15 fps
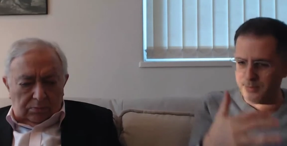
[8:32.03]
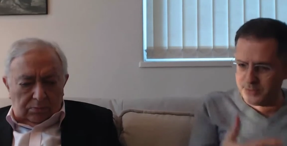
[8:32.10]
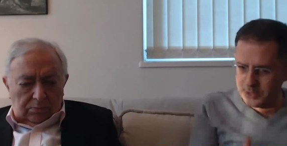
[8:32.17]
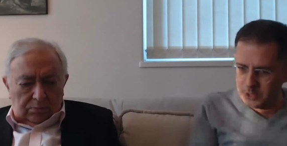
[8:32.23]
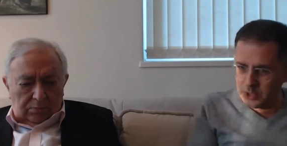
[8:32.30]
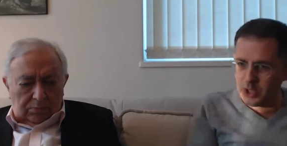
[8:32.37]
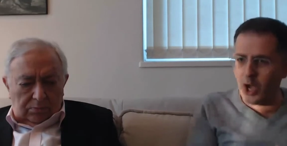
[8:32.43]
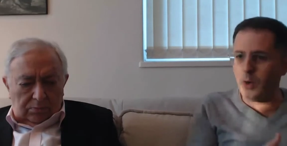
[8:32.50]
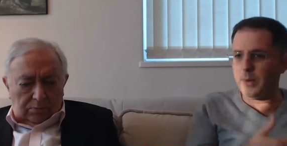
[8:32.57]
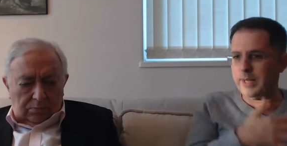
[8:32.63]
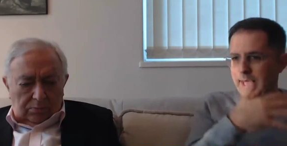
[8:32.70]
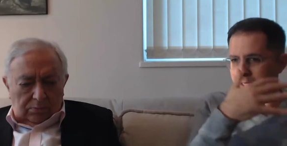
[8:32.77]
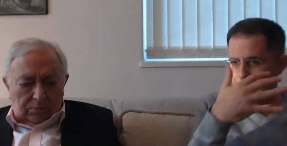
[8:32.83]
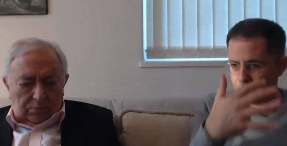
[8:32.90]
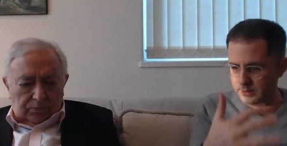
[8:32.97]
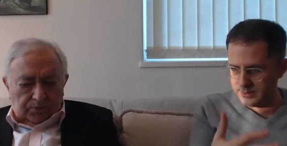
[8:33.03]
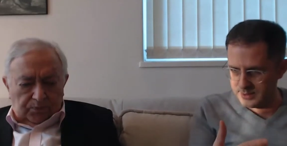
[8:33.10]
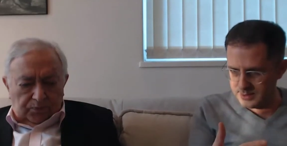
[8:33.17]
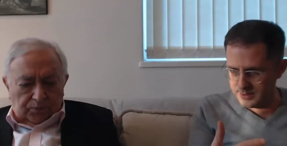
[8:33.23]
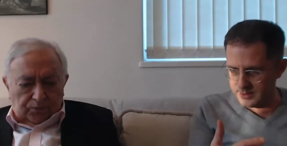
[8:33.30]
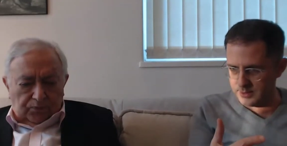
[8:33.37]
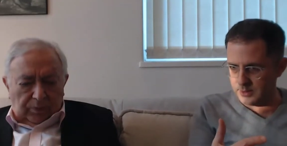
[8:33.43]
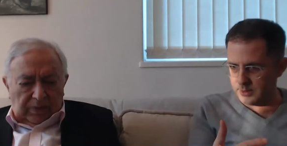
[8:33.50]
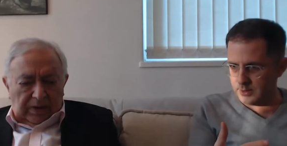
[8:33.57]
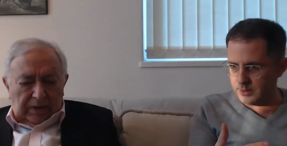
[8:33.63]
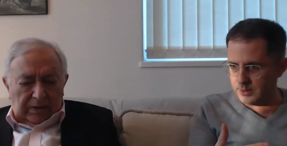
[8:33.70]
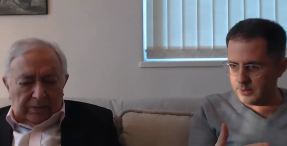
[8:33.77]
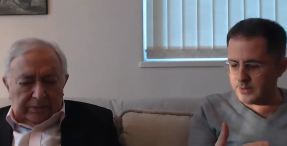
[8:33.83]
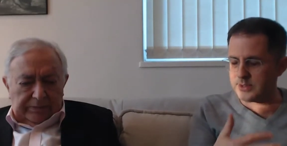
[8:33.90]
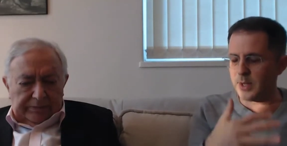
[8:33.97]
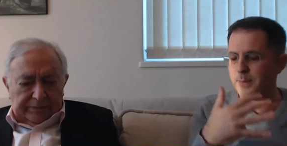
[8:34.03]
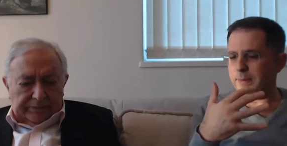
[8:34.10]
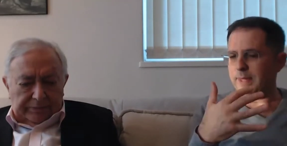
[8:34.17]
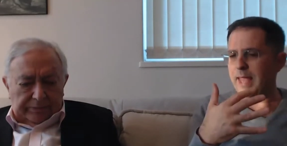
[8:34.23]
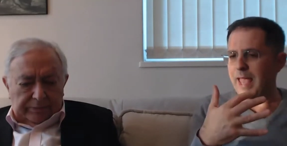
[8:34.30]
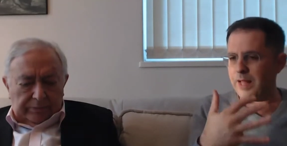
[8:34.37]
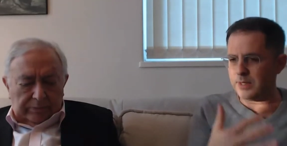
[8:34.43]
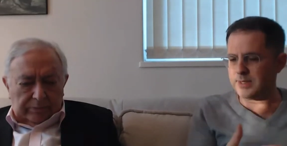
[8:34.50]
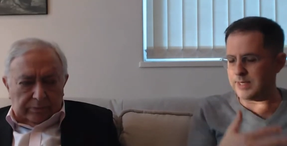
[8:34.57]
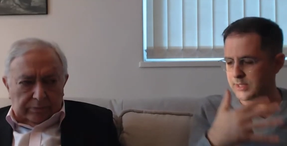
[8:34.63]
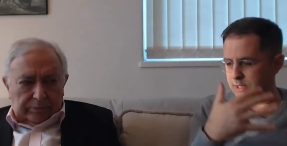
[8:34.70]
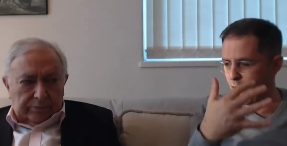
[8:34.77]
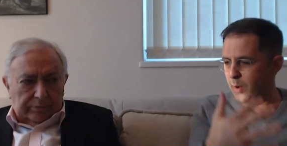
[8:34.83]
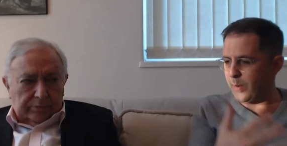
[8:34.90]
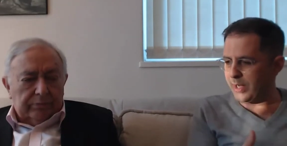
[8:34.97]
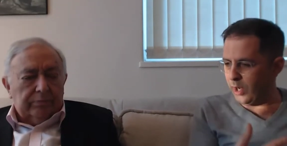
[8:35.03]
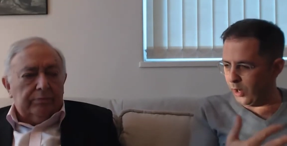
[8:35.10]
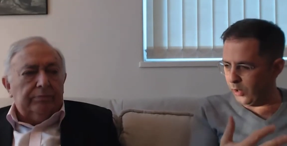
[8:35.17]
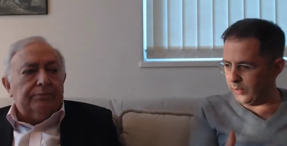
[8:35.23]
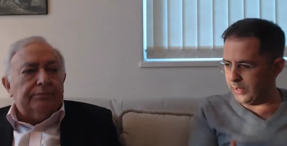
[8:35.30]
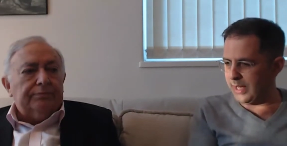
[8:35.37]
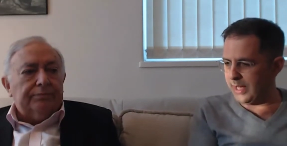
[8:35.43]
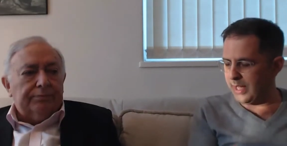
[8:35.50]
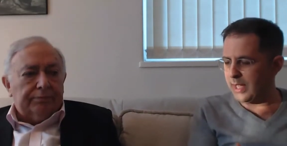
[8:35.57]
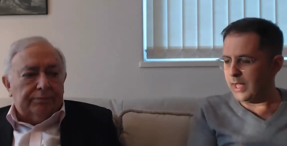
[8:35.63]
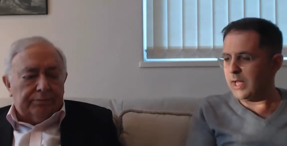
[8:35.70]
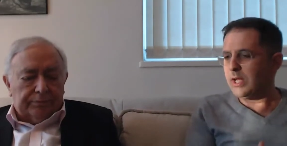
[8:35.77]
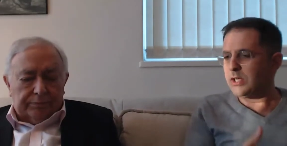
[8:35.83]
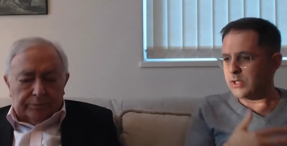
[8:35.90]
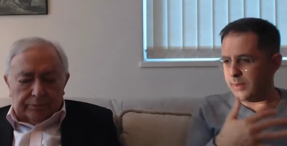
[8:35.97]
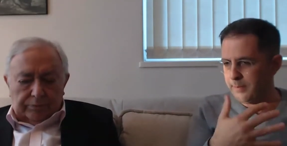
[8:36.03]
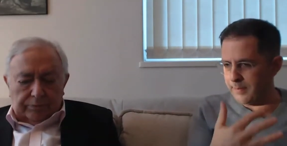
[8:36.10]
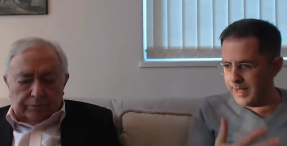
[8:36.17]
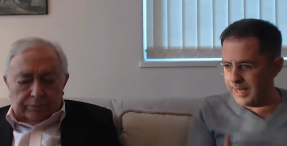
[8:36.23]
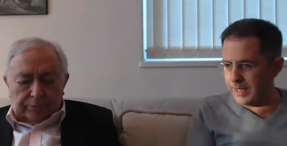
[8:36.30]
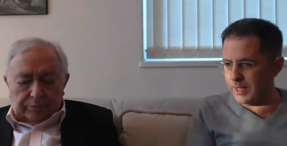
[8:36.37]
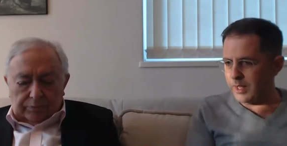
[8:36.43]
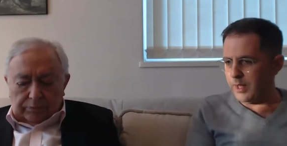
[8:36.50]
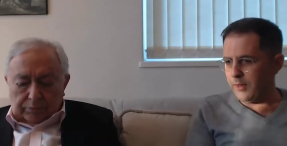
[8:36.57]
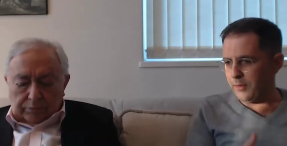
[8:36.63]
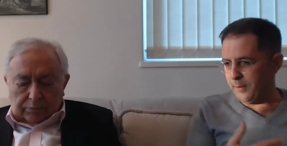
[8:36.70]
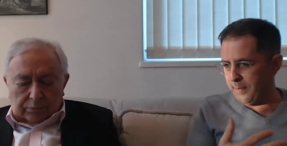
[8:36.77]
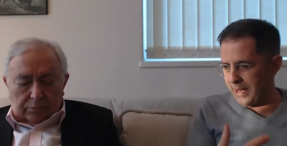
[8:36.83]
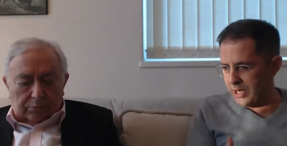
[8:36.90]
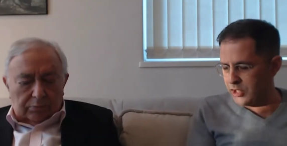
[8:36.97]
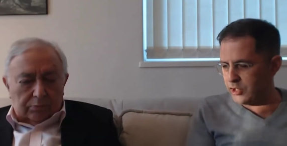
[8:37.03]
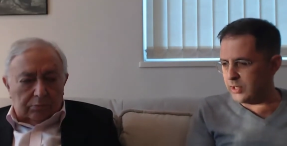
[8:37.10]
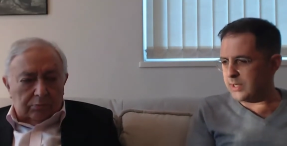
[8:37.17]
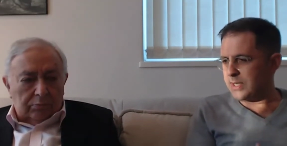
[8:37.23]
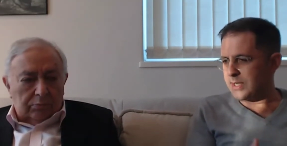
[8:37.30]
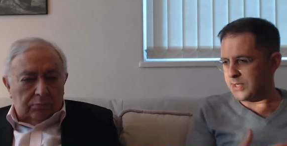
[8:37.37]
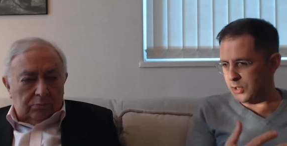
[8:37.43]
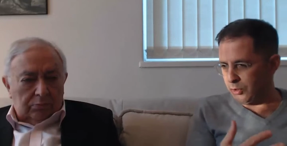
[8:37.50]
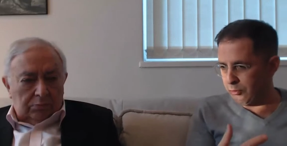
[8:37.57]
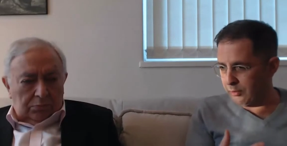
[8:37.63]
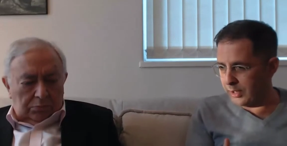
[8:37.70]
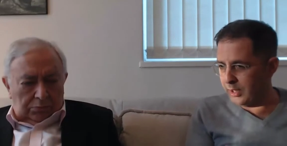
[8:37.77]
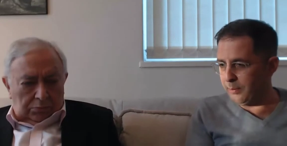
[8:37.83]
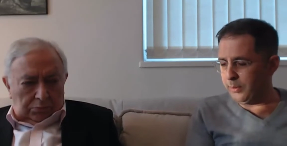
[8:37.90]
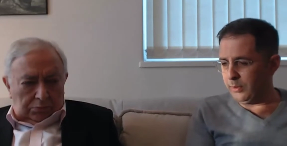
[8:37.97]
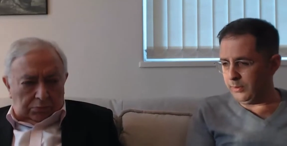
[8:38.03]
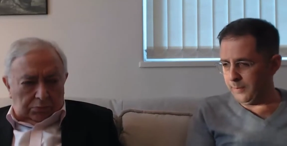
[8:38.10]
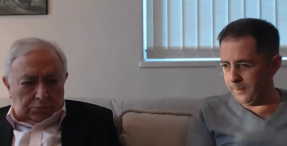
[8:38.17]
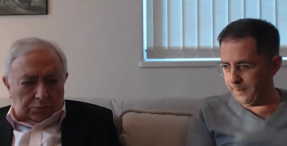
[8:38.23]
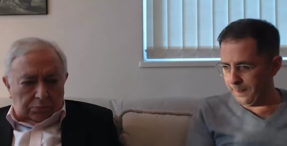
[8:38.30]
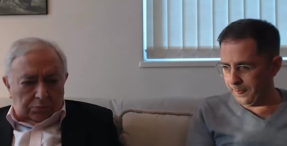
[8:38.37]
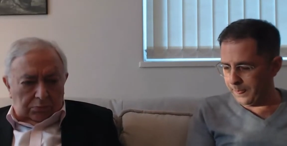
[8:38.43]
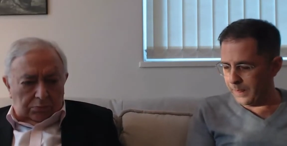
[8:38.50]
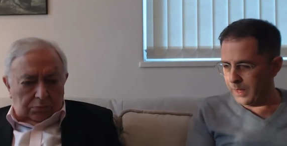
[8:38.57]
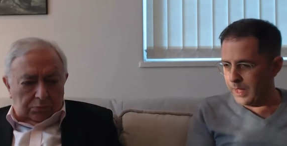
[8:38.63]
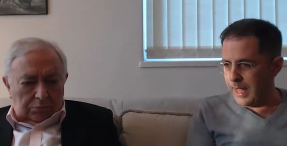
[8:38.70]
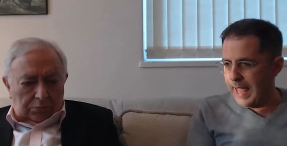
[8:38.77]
Speaker 1: something going else. Something else is going on here to make the patient disagreeable. Mm.